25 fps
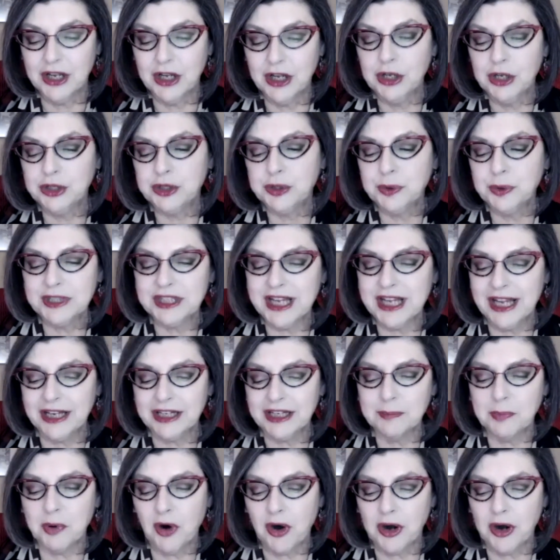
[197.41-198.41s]
to attend a
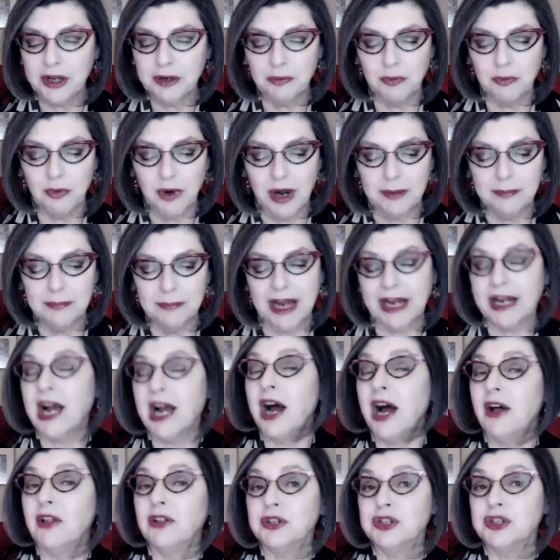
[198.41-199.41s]
party run by
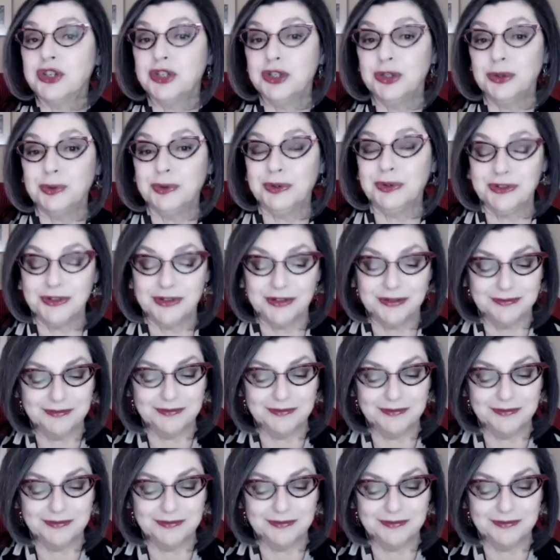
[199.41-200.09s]
college students.